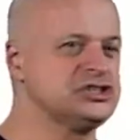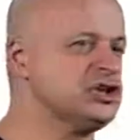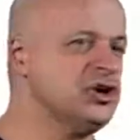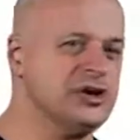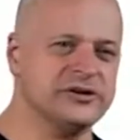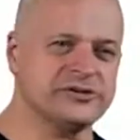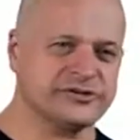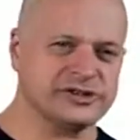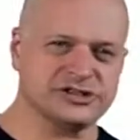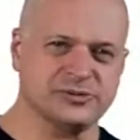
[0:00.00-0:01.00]
Totally
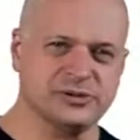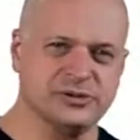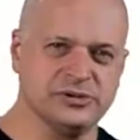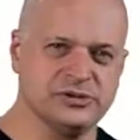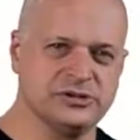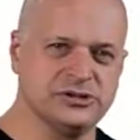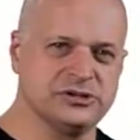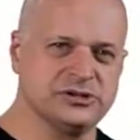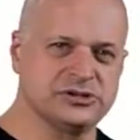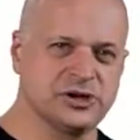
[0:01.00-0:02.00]
reversible.
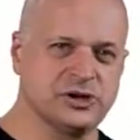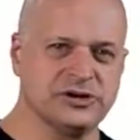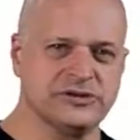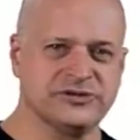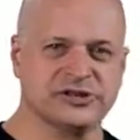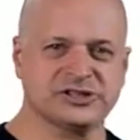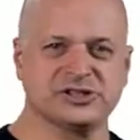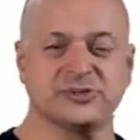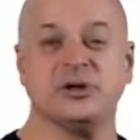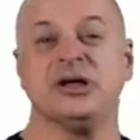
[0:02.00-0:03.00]
Totally
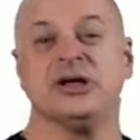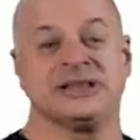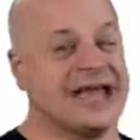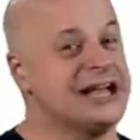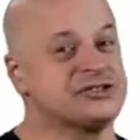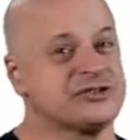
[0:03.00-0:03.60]
reversible. That's